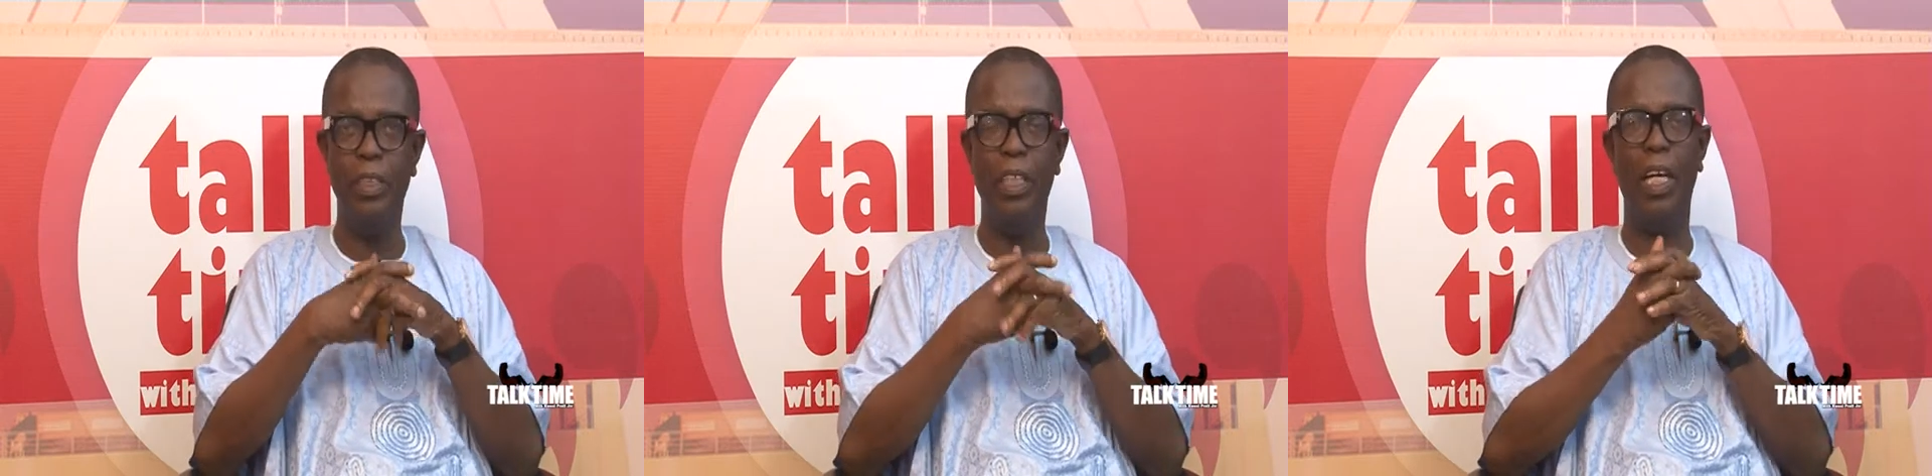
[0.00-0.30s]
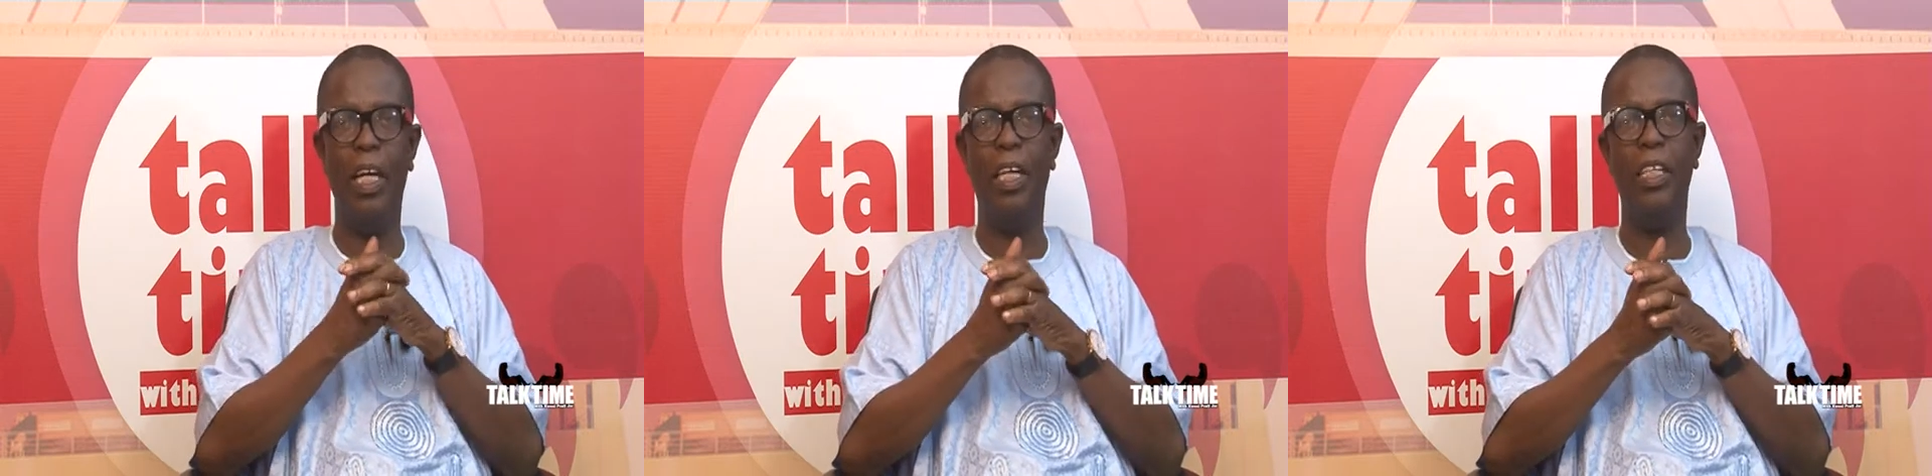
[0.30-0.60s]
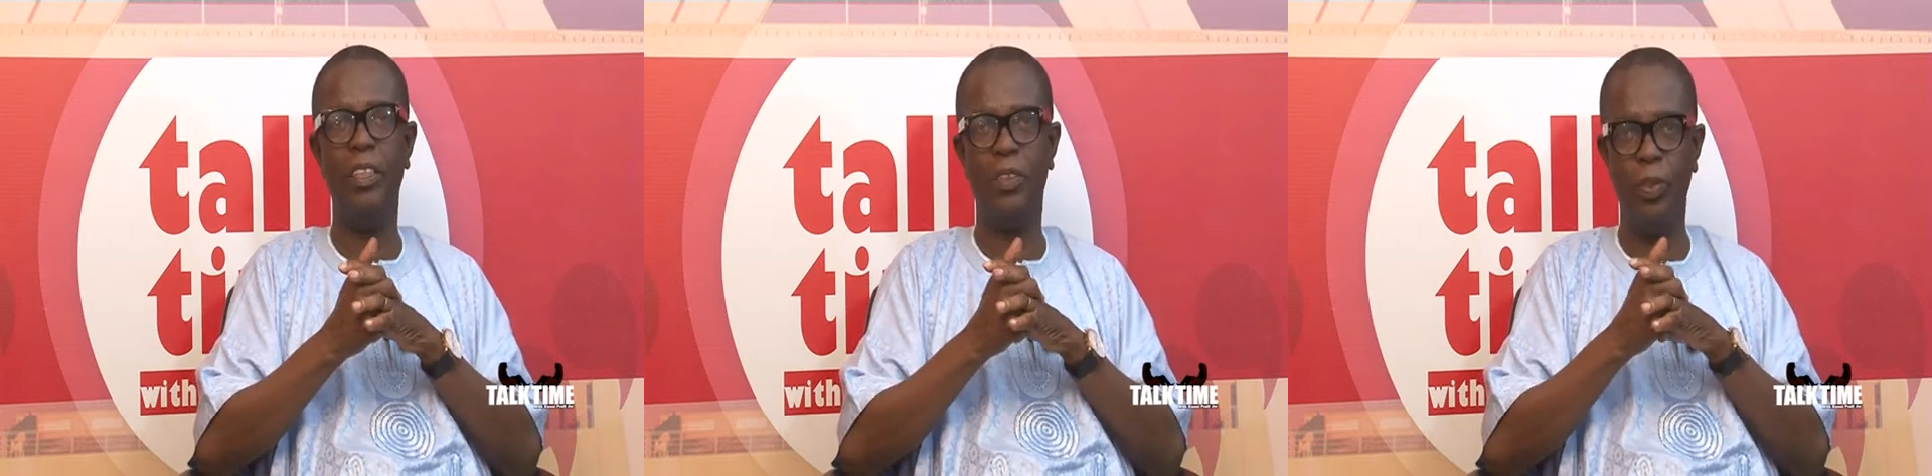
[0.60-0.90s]
a
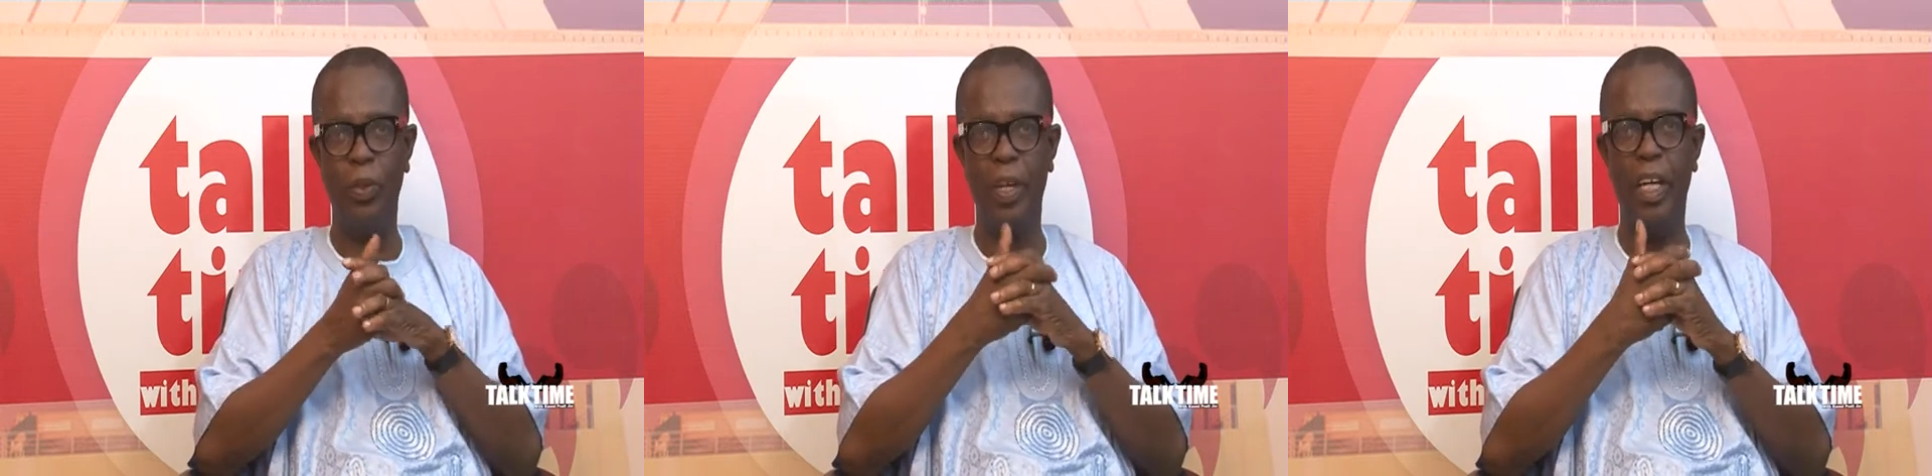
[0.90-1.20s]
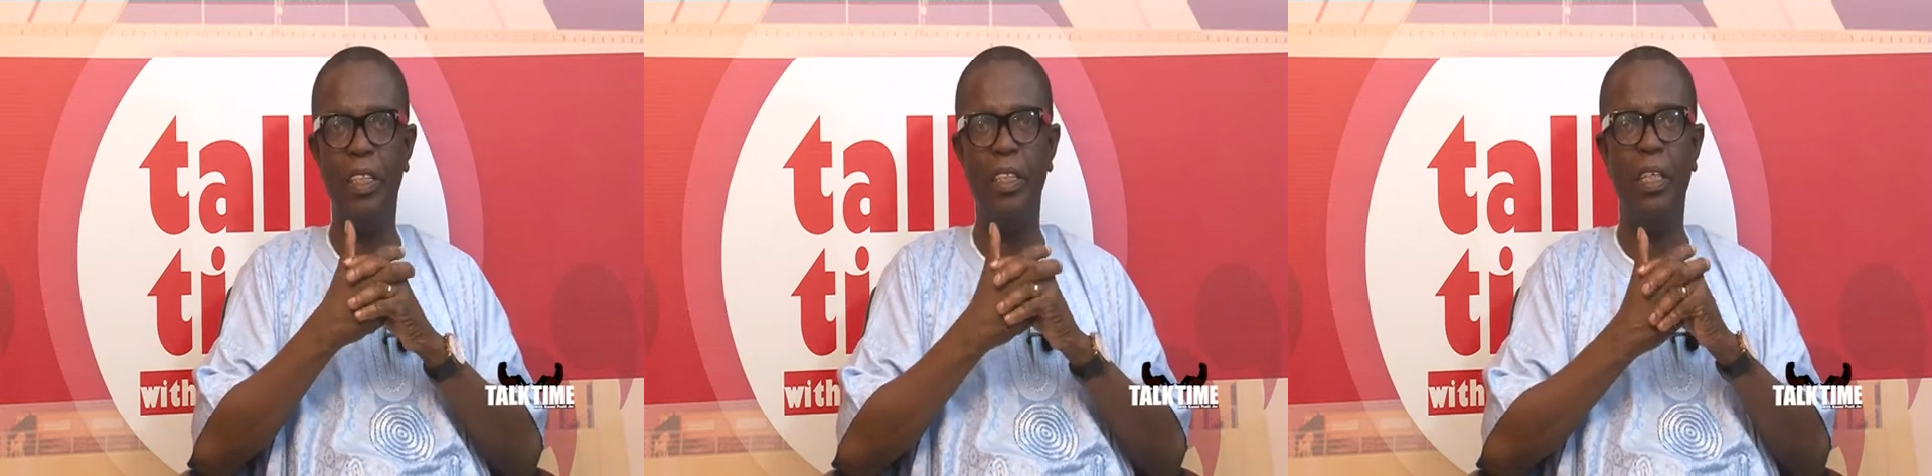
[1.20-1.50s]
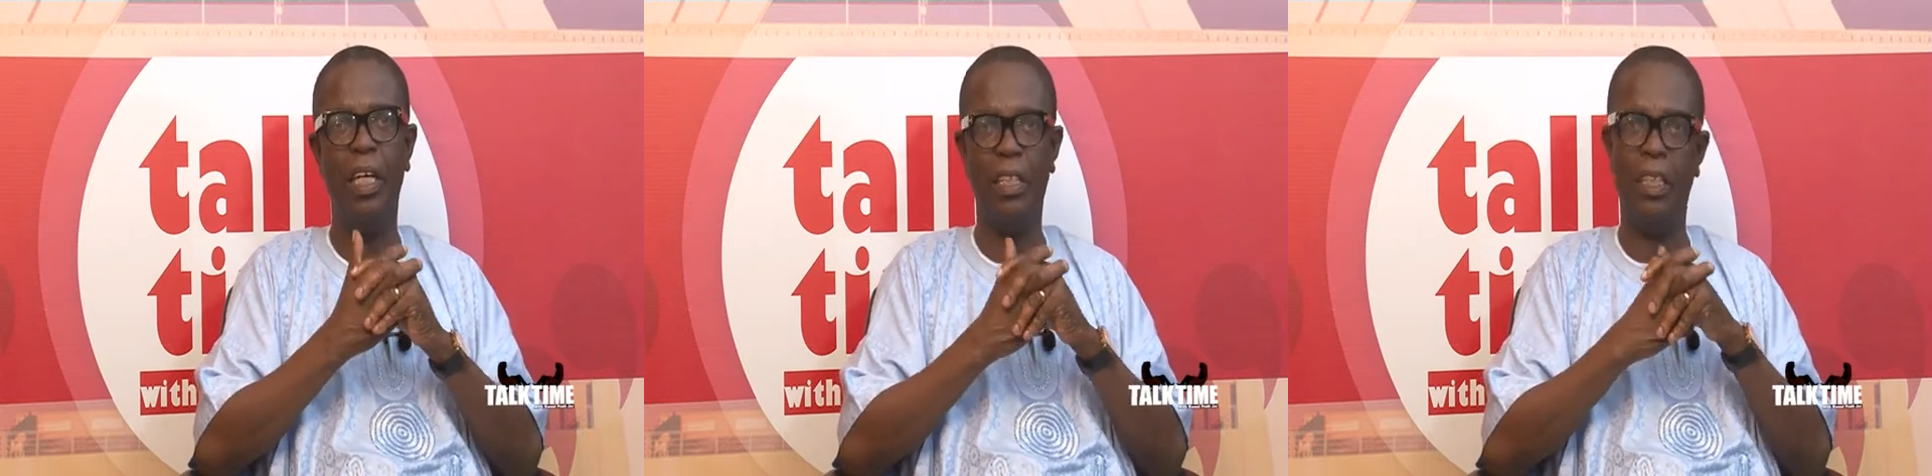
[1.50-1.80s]
historian
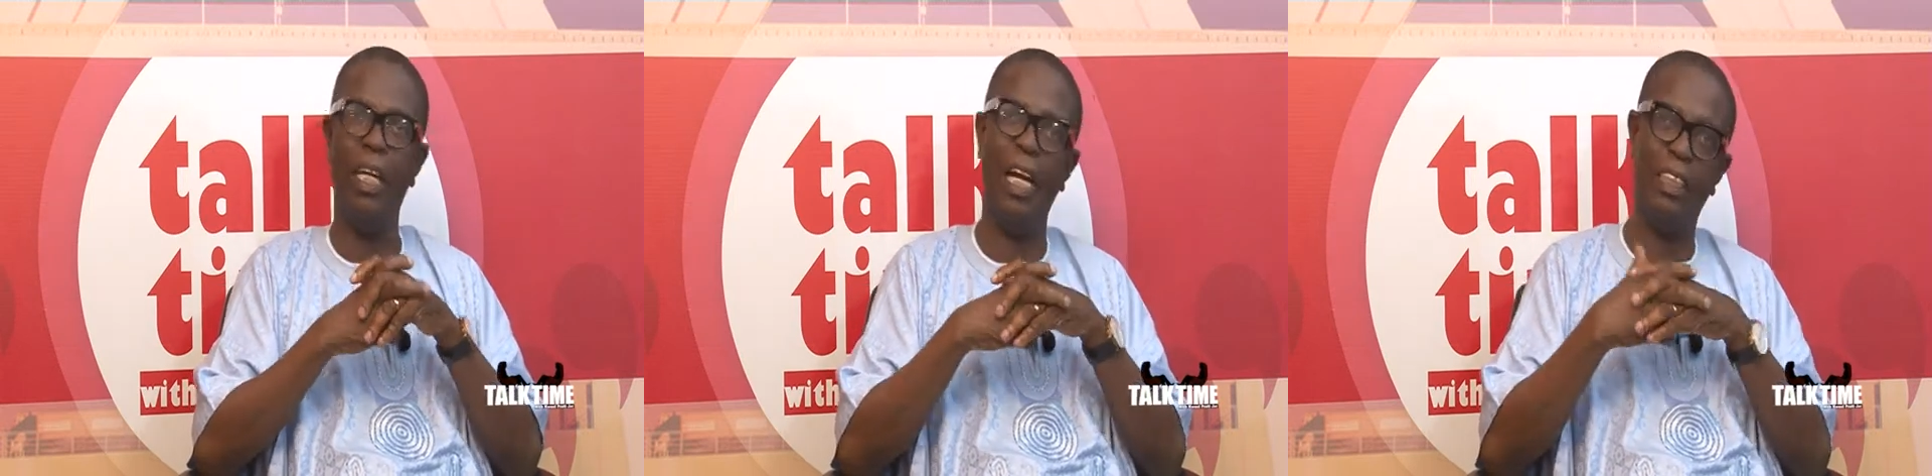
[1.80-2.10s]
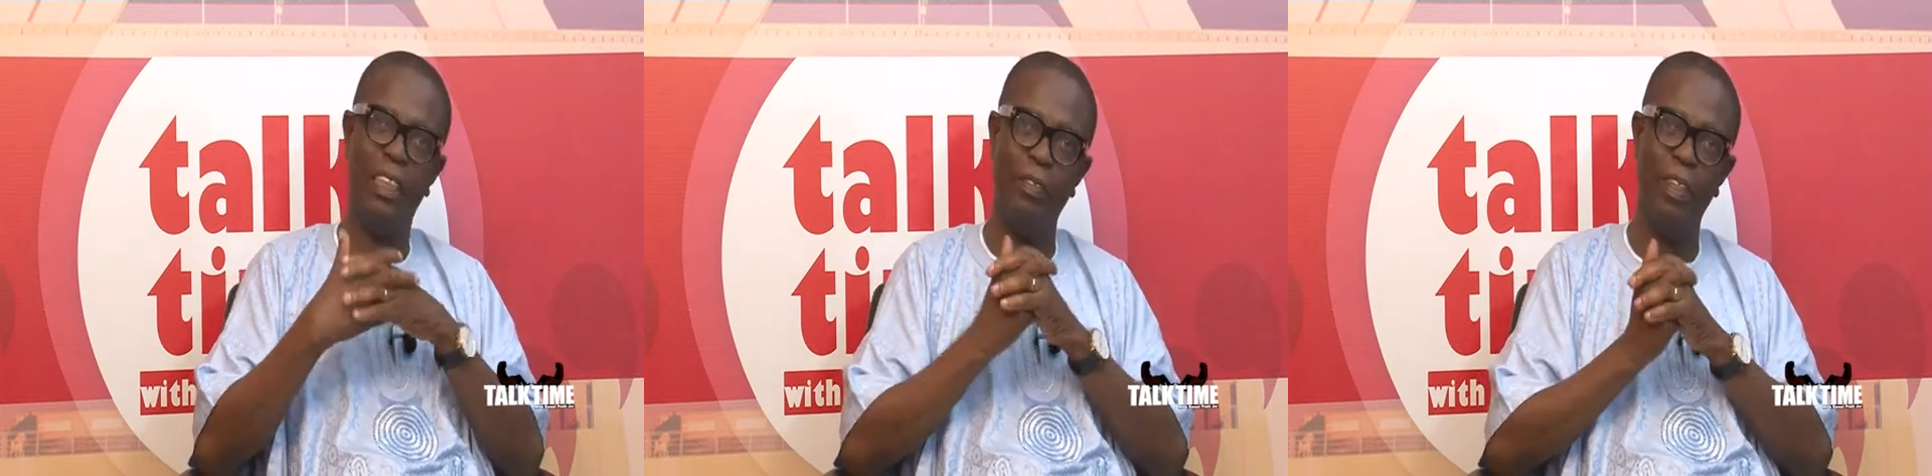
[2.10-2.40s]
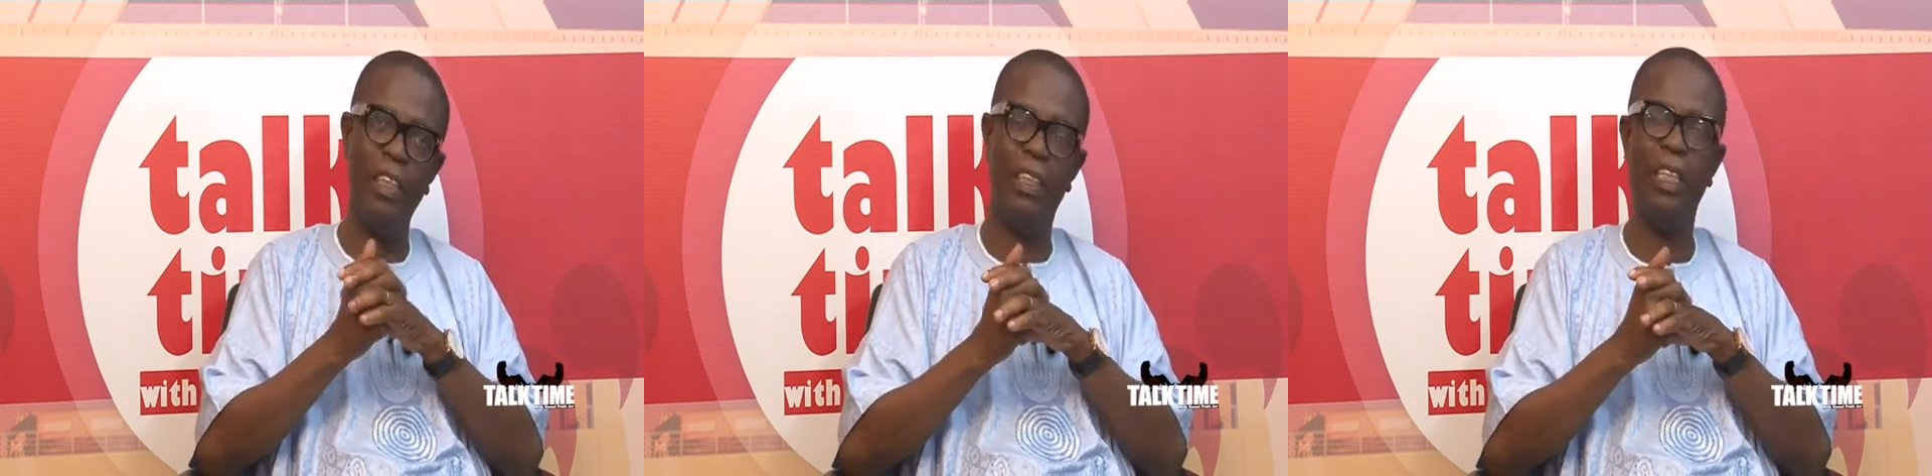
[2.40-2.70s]
and an activist,